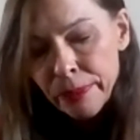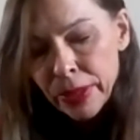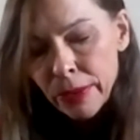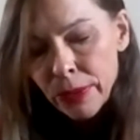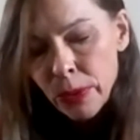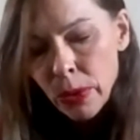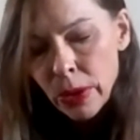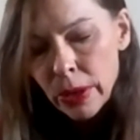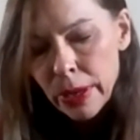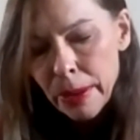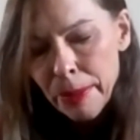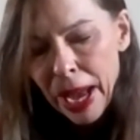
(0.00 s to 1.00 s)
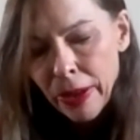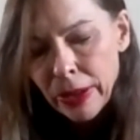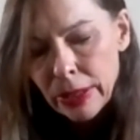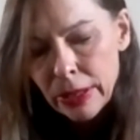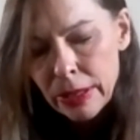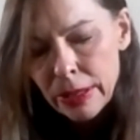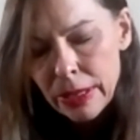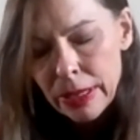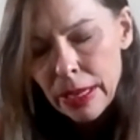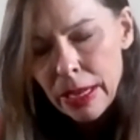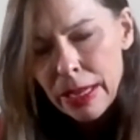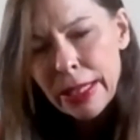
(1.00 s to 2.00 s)
For about
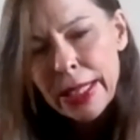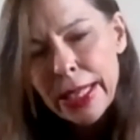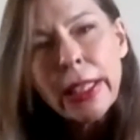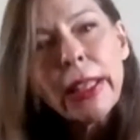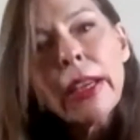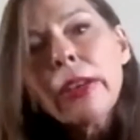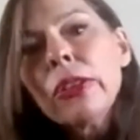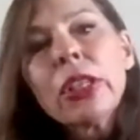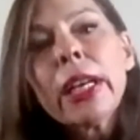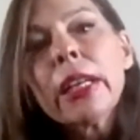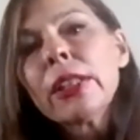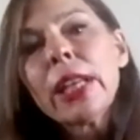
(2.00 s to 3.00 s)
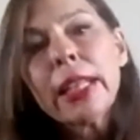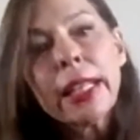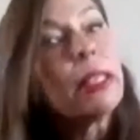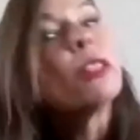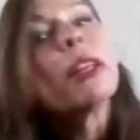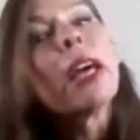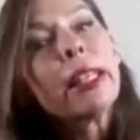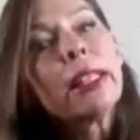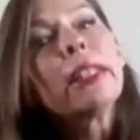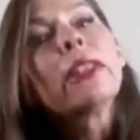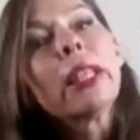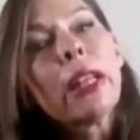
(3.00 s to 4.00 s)
6 of those years, I
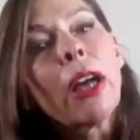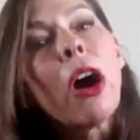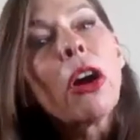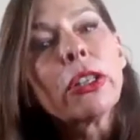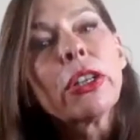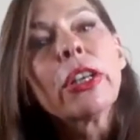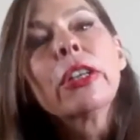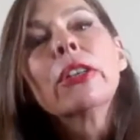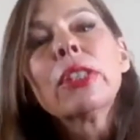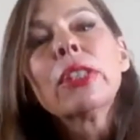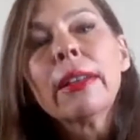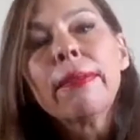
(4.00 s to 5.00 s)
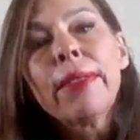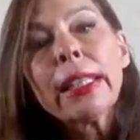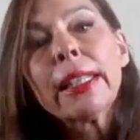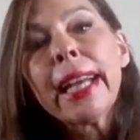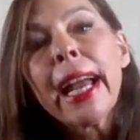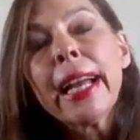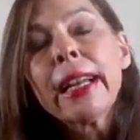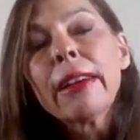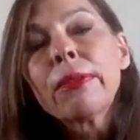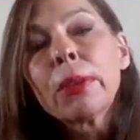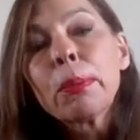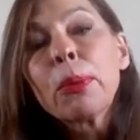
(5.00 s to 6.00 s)
still did hard news and
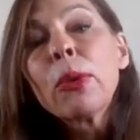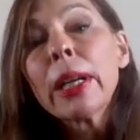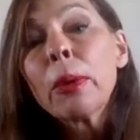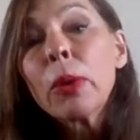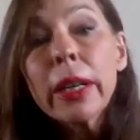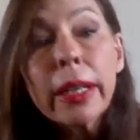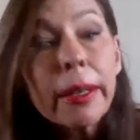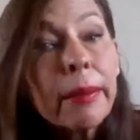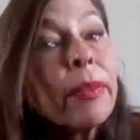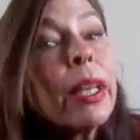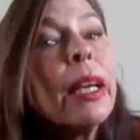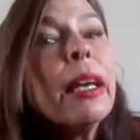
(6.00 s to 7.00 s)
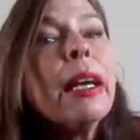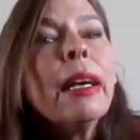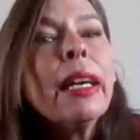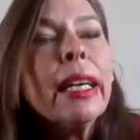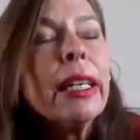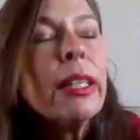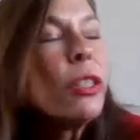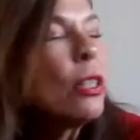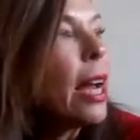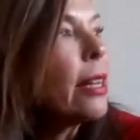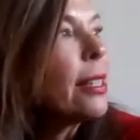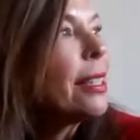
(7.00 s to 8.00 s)
investigative reporting work. In
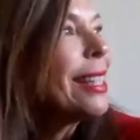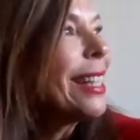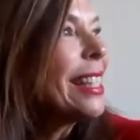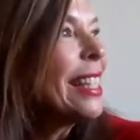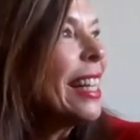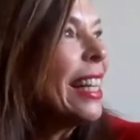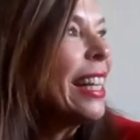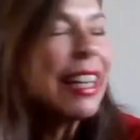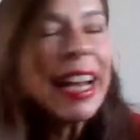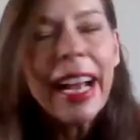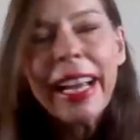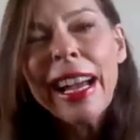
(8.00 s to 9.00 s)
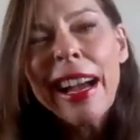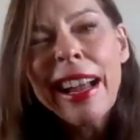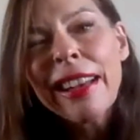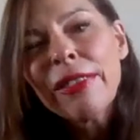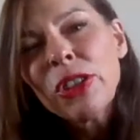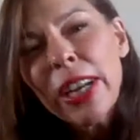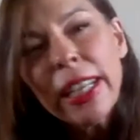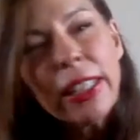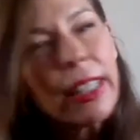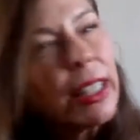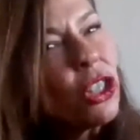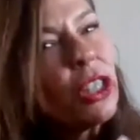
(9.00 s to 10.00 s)
2016, I kind of
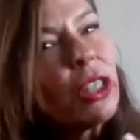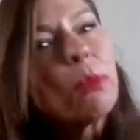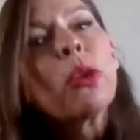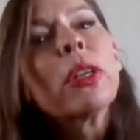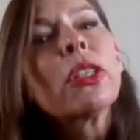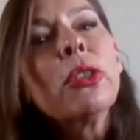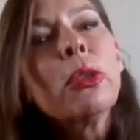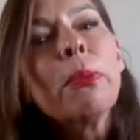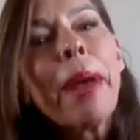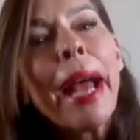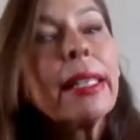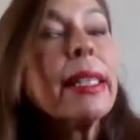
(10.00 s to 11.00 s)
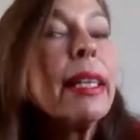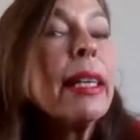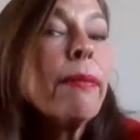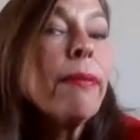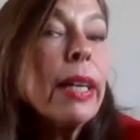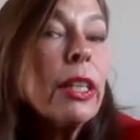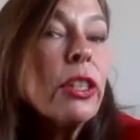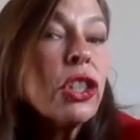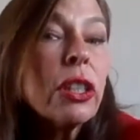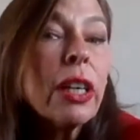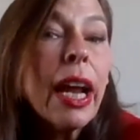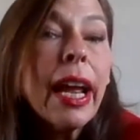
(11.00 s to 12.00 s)
transitioned more to magazine
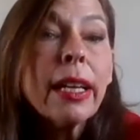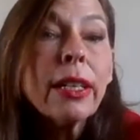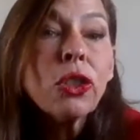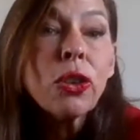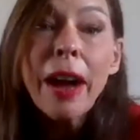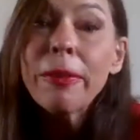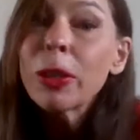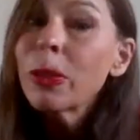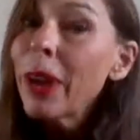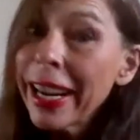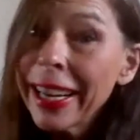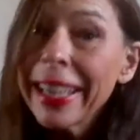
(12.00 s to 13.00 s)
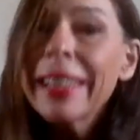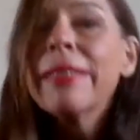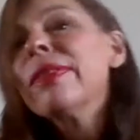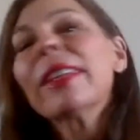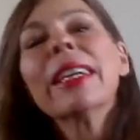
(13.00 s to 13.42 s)
feature and travel writing